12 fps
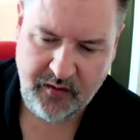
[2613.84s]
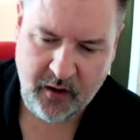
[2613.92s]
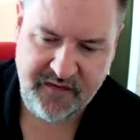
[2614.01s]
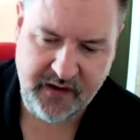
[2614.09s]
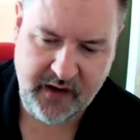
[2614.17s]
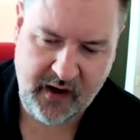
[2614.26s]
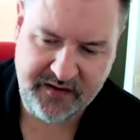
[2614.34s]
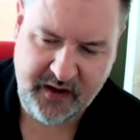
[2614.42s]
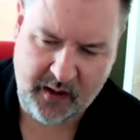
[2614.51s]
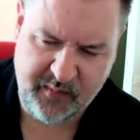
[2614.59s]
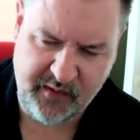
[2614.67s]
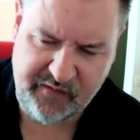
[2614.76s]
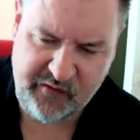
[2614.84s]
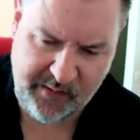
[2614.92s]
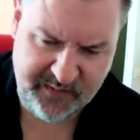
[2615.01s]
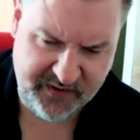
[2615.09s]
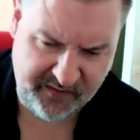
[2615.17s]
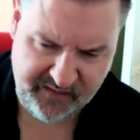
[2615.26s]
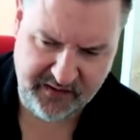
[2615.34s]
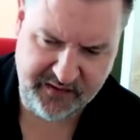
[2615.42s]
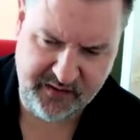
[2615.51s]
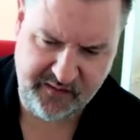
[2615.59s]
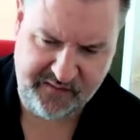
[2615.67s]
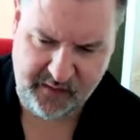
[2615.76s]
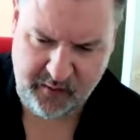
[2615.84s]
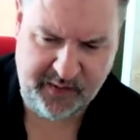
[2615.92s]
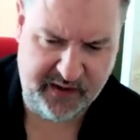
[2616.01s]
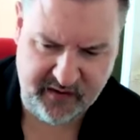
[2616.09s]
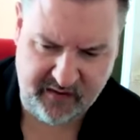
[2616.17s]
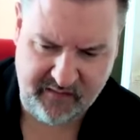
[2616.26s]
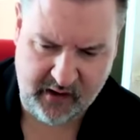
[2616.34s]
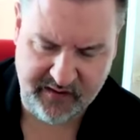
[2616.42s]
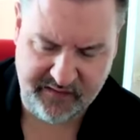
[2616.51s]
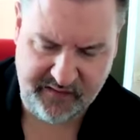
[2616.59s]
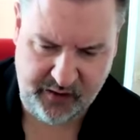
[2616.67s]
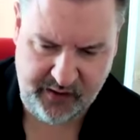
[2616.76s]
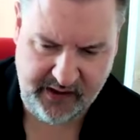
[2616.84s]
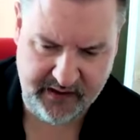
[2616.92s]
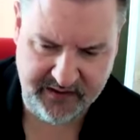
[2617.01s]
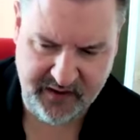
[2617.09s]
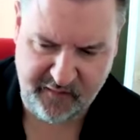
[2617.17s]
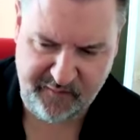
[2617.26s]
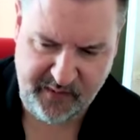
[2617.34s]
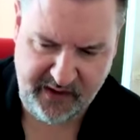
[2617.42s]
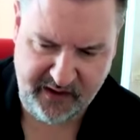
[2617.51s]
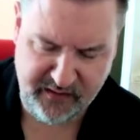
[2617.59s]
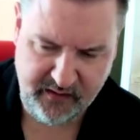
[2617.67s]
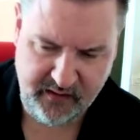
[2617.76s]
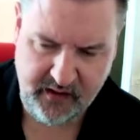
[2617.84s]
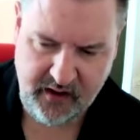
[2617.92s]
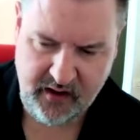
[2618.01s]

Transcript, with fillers: over the last couple of trips I've done to the Philippines over the last few years, I've been